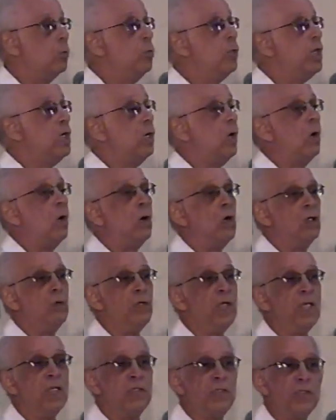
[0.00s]
We
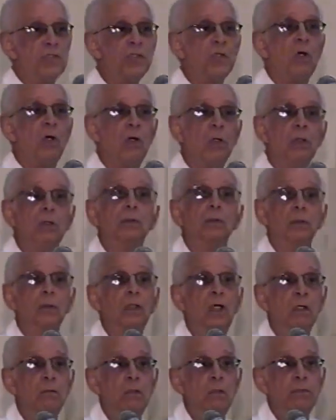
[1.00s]
always saw
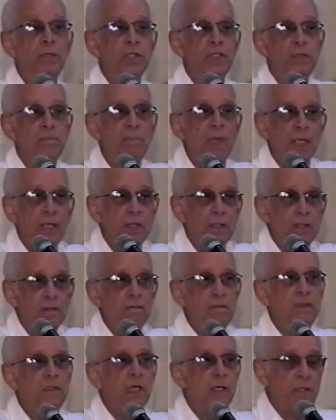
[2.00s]
our
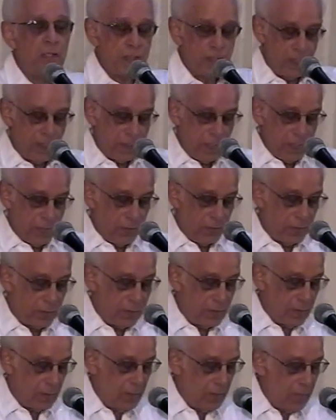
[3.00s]
respective territories
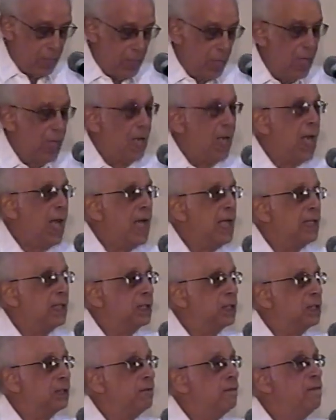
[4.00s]

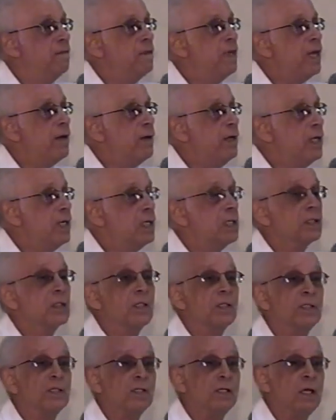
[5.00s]
as
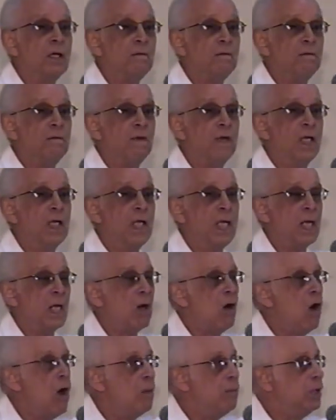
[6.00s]
variants of a
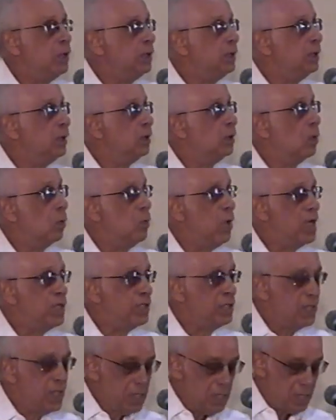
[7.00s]
common
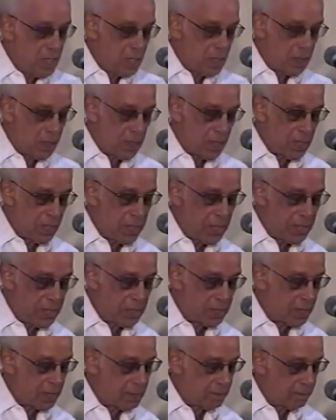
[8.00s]
West Indian
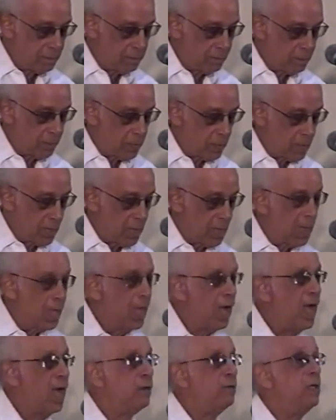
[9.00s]
condition,
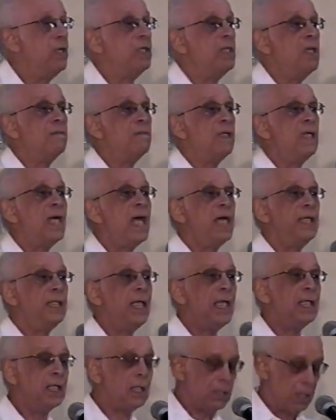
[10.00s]
and we never had
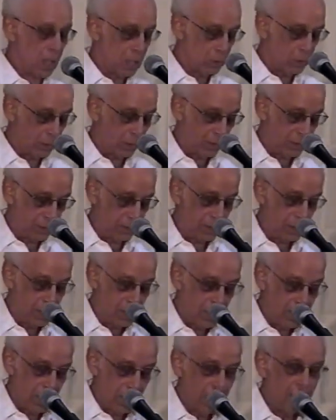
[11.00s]
any doubt
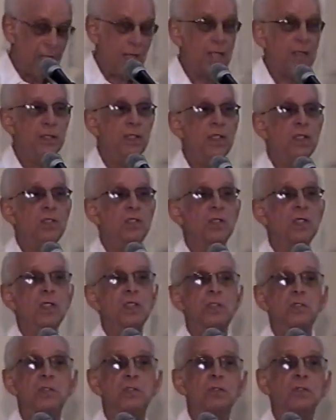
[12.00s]
that these
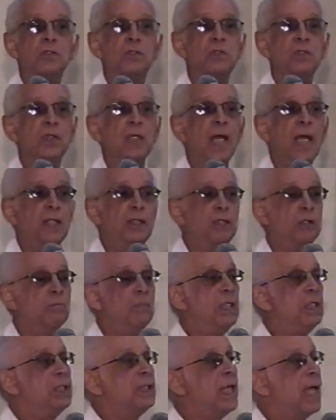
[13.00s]
issues had to
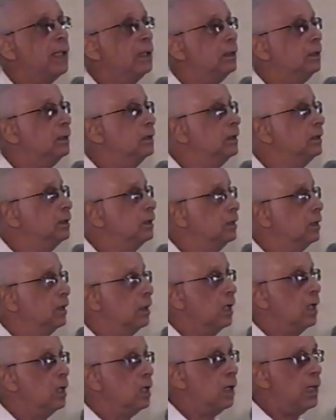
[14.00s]
be tackled
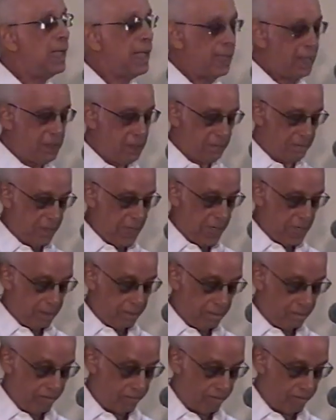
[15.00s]
collectively.